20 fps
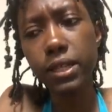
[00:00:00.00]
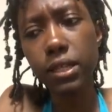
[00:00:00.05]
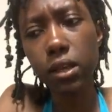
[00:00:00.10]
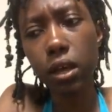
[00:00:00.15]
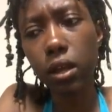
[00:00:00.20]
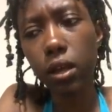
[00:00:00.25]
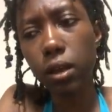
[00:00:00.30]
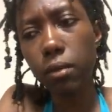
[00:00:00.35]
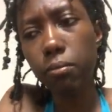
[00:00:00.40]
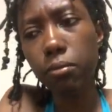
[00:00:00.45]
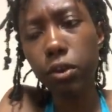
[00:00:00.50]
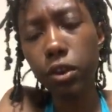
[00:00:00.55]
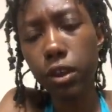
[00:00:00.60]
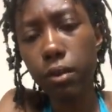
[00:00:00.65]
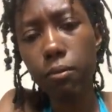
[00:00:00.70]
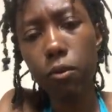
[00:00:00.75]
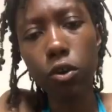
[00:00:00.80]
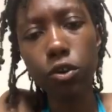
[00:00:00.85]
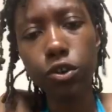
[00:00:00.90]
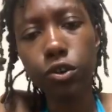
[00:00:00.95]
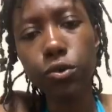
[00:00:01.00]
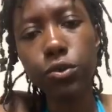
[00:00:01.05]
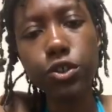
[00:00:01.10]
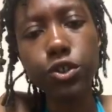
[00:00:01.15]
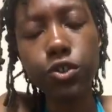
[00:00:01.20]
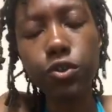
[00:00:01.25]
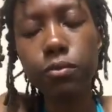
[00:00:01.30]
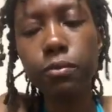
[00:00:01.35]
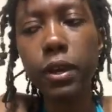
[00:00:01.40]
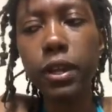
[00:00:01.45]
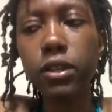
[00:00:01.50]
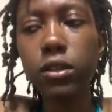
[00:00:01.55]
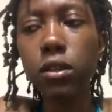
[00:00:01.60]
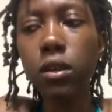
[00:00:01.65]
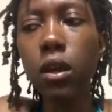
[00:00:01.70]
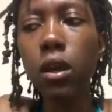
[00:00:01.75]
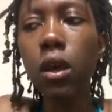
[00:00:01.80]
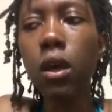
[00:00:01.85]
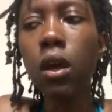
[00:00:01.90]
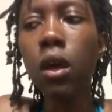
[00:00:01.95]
son and put him on YouTube and